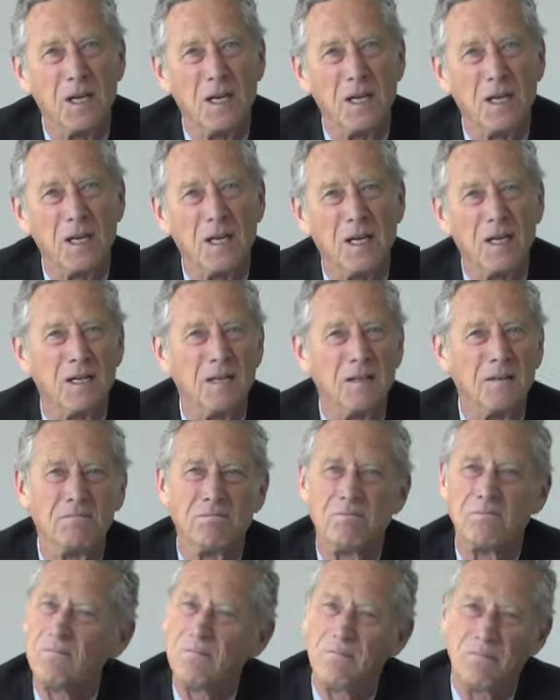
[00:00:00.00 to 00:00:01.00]
and
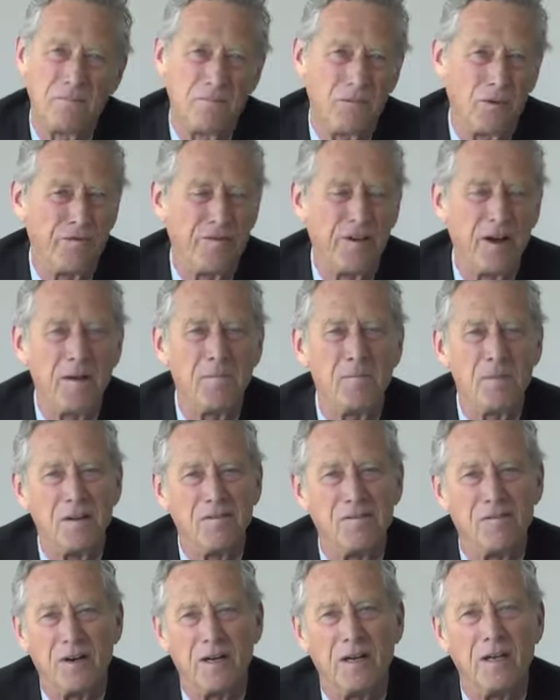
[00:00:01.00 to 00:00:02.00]
the Fed may
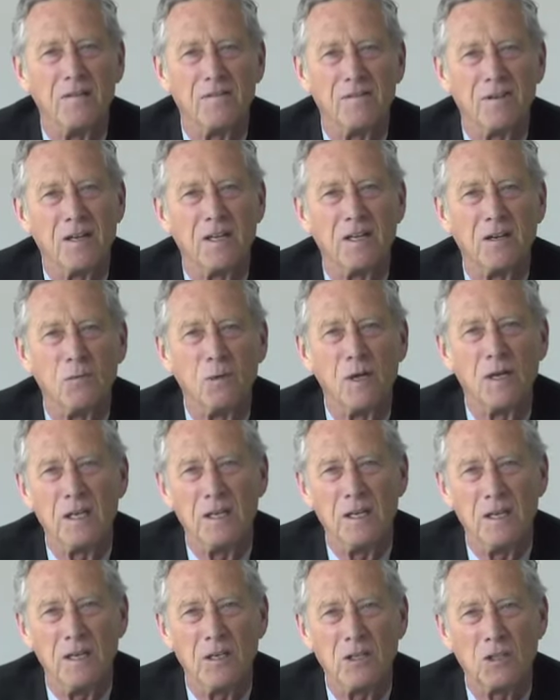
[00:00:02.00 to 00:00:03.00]
find that it really
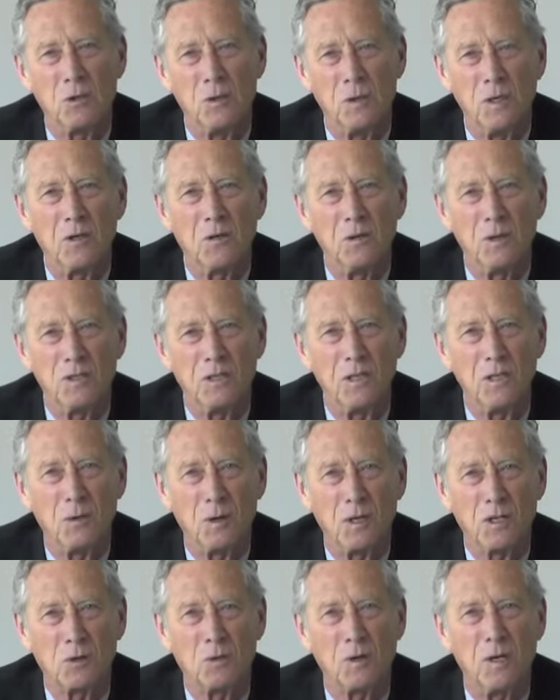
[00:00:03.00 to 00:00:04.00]
needs to increase
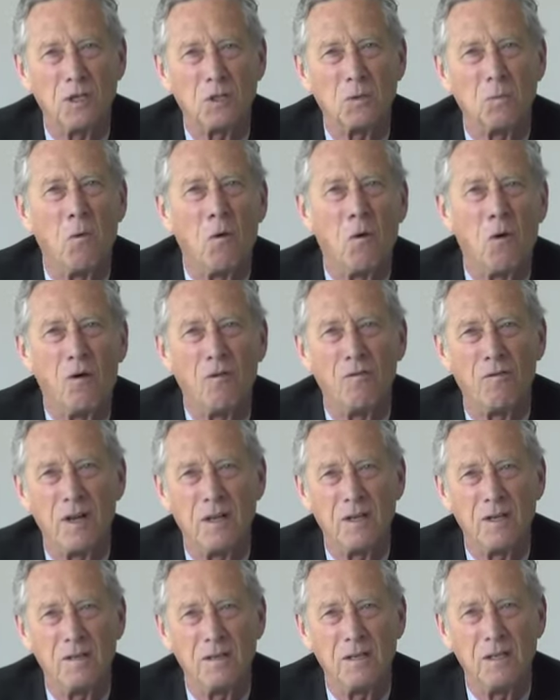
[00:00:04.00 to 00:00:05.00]
interest rates more
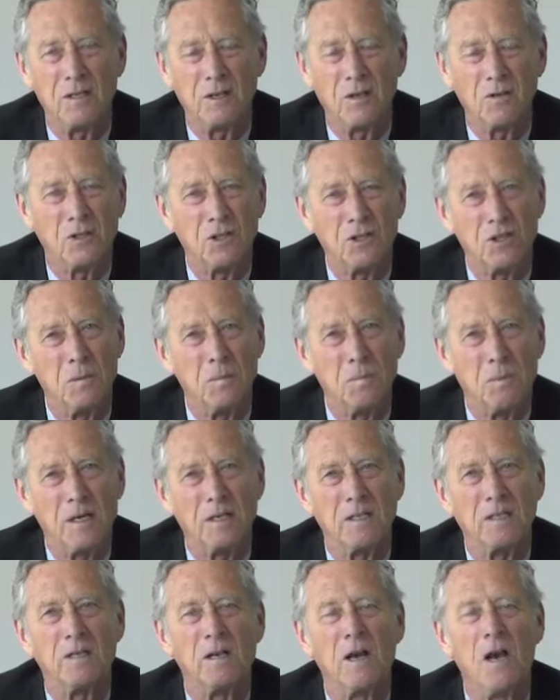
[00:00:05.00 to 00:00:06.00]
than it
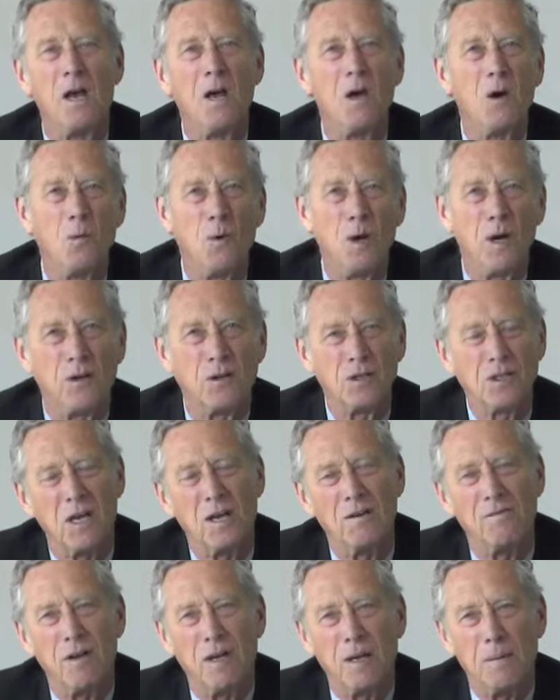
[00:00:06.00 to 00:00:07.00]
anticipated. We
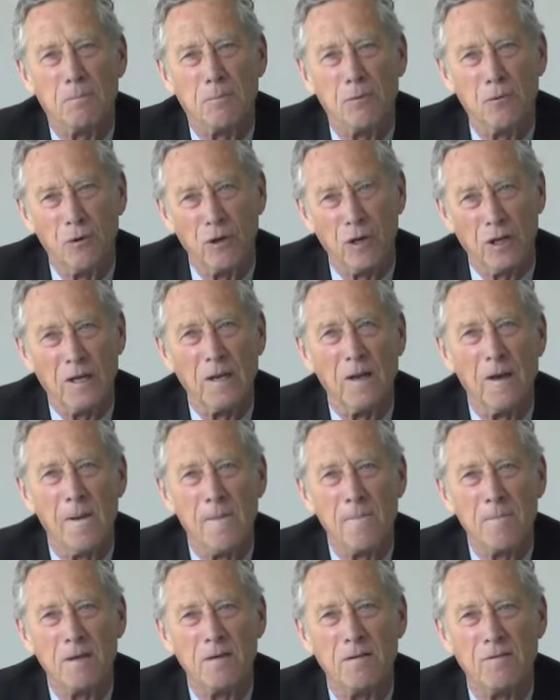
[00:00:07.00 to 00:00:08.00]
understand very poorly
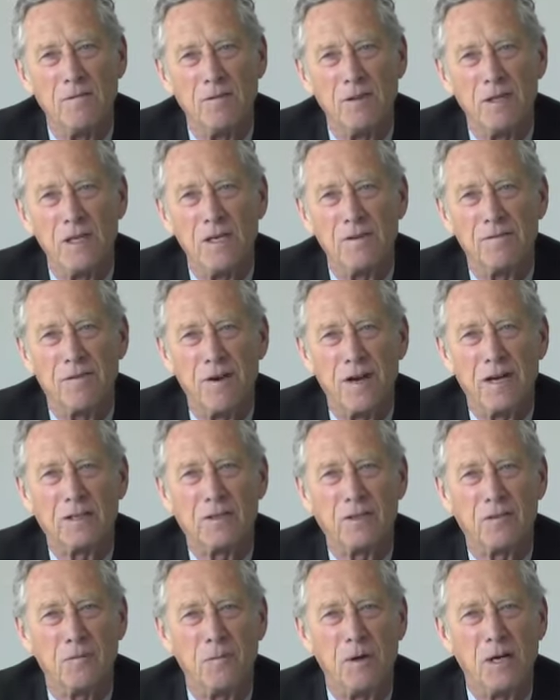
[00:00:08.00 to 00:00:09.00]
the
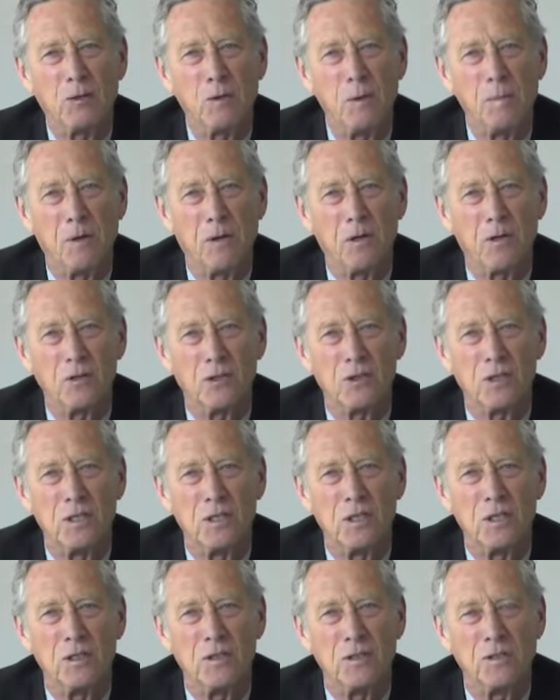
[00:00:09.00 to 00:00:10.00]
effect of monetary
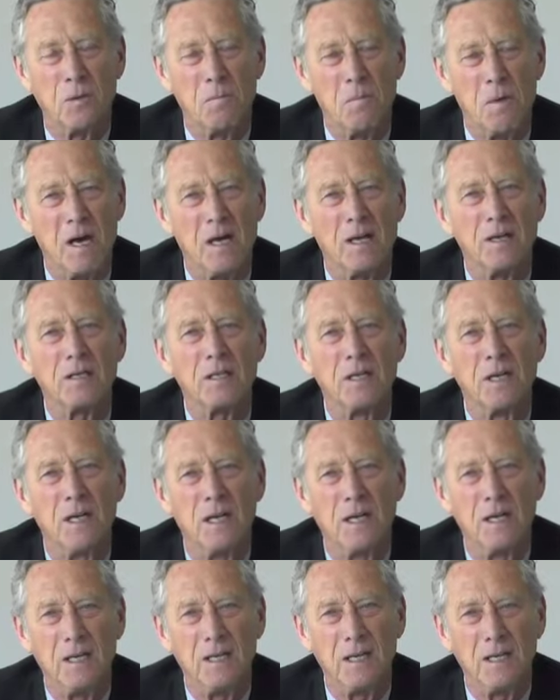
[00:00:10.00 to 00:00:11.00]
policy on demand
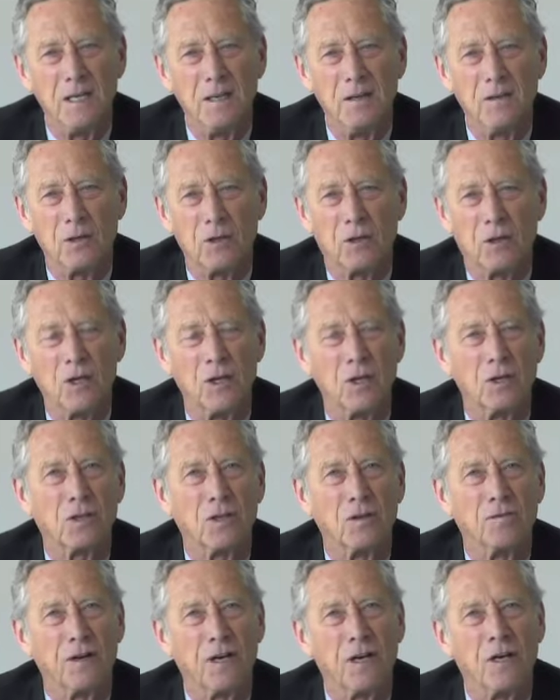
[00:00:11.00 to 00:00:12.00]
in the current
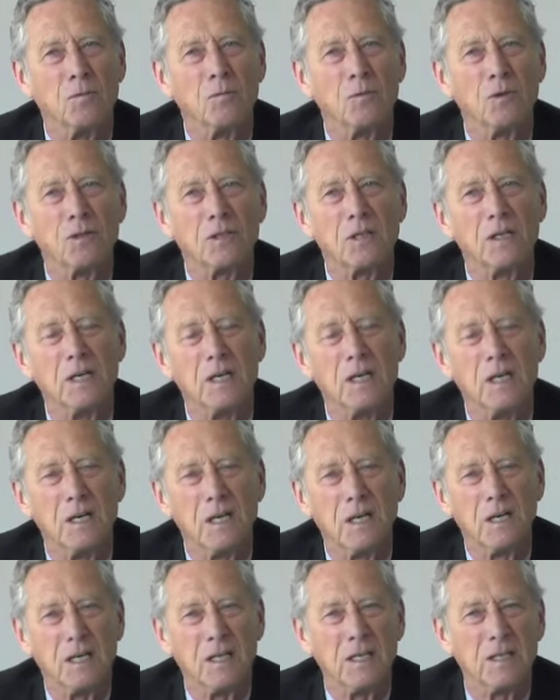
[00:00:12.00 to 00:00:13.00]
environment.
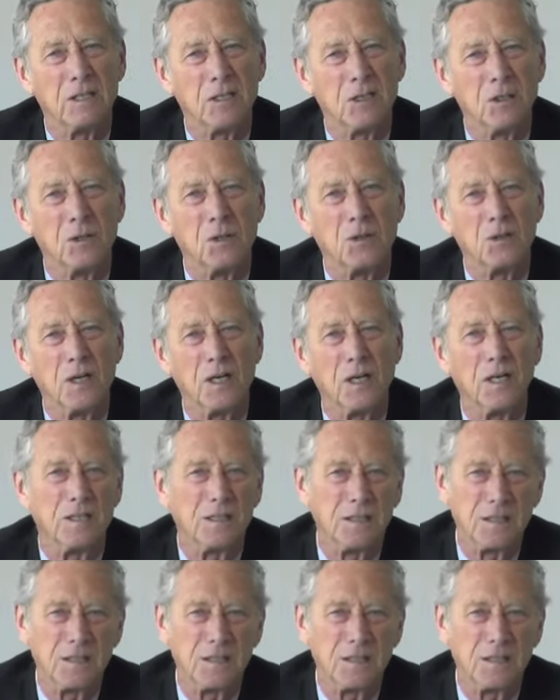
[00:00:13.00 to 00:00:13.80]
And so,